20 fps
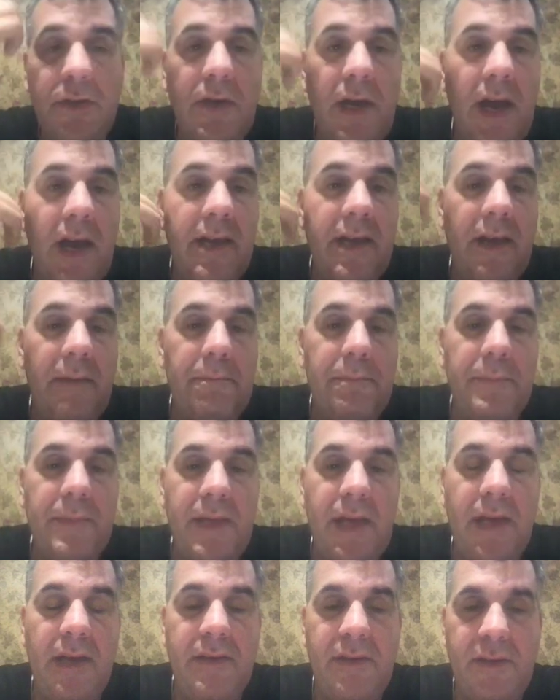kind of
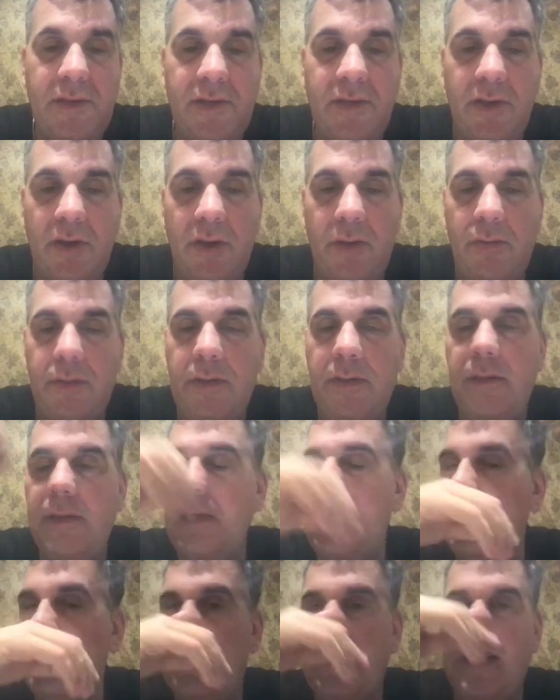then,
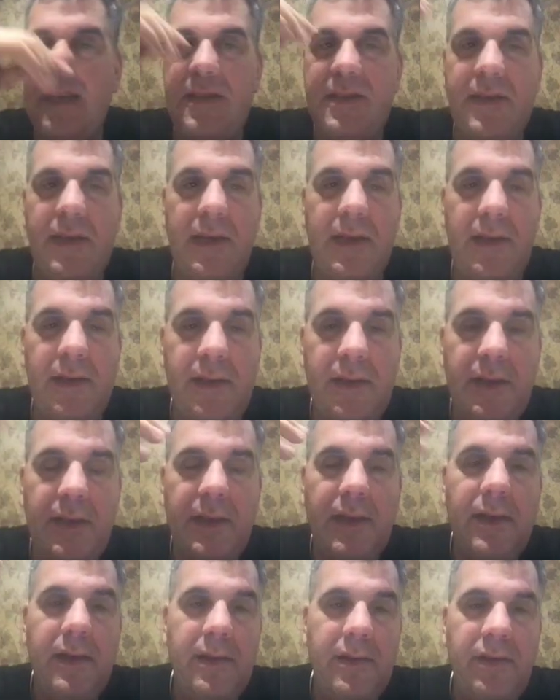that's
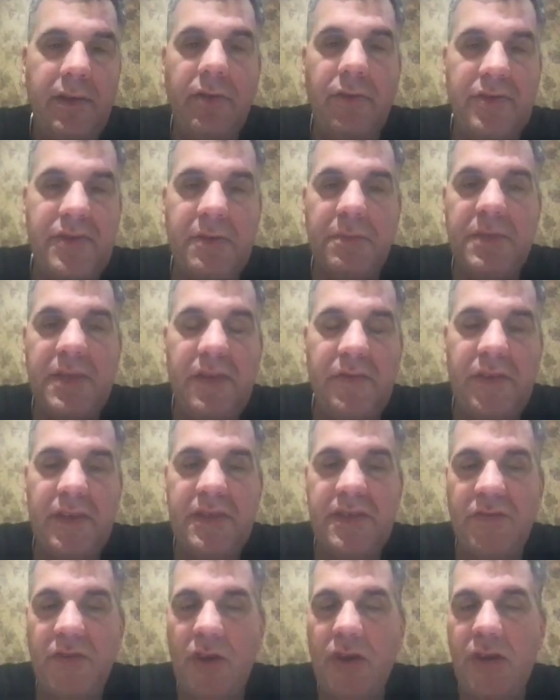some
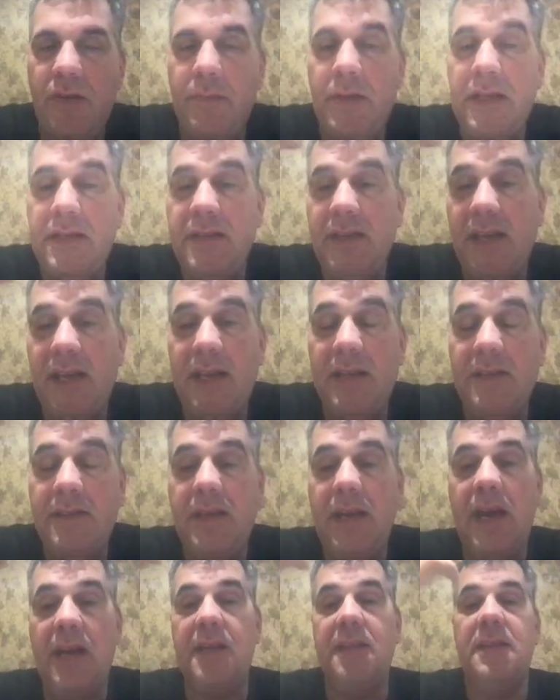defensive arguments against
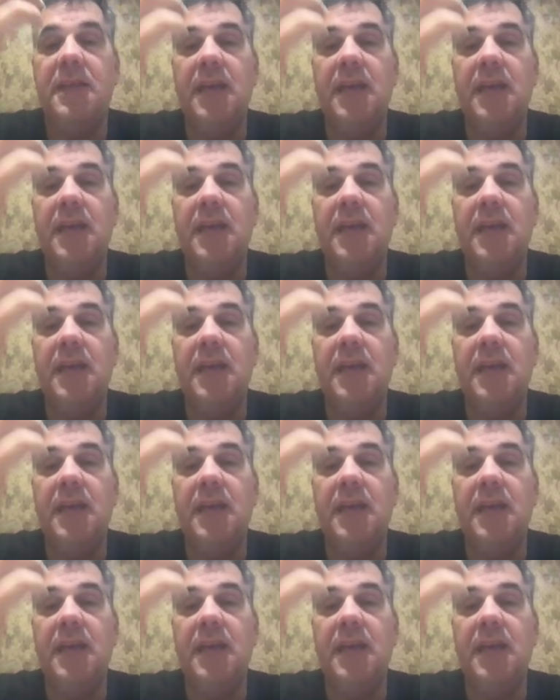kind of the